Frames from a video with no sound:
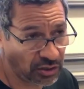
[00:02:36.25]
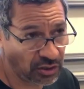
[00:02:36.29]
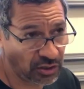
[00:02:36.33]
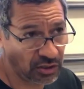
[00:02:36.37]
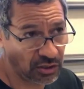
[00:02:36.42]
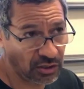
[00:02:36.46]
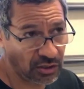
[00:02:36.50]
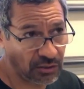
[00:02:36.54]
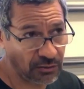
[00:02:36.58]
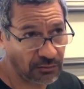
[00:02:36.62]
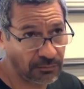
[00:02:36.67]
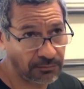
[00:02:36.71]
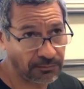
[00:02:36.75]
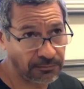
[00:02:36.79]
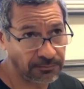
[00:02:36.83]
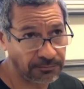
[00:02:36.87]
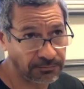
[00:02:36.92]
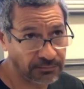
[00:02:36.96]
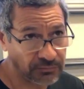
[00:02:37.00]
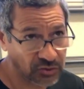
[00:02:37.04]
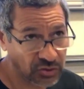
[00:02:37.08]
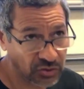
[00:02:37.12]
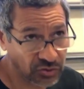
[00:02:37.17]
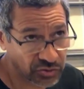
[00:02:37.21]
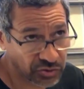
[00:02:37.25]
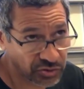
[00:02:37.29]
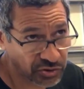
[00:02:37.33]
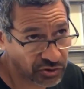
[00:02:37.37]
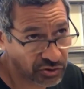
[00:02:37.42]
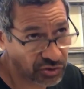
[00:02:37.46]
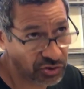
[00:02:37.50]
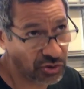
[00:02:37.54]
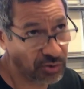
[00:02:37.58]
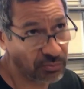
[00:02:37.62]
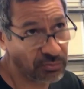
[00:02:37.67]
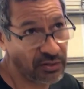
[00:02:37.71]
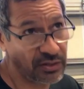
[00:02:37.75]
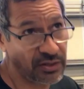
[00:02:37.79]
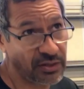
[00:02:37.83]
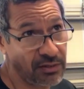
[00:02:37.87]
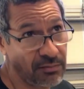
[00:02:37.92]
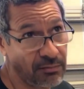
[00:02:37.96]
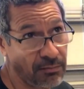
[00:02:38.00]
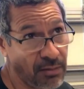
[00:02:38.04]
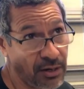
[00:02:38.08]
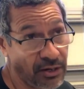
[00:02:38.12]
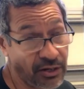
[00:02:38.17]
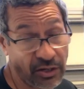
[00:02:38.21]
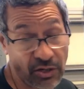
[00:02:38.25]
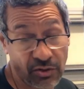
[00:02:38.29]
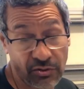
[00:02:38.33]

because some of them might